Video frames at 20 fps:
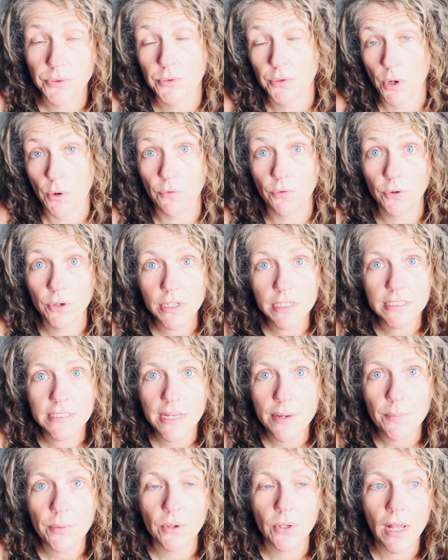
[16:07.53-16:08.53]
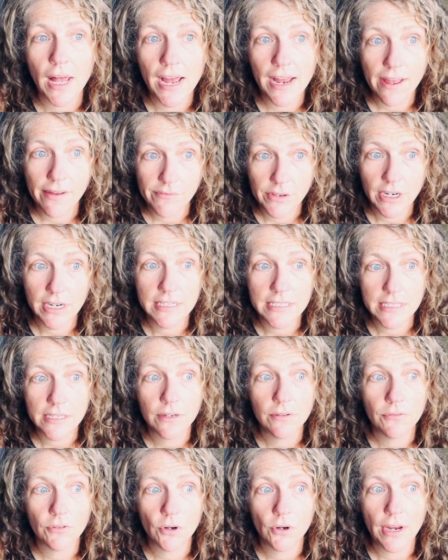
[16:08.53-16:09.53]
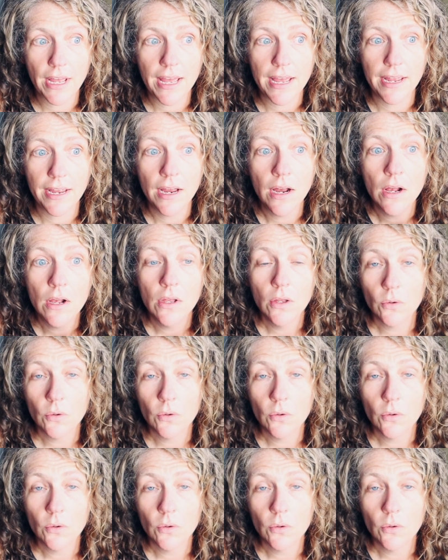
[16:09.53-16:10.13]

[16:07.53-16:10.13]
So for example, I have an idea for a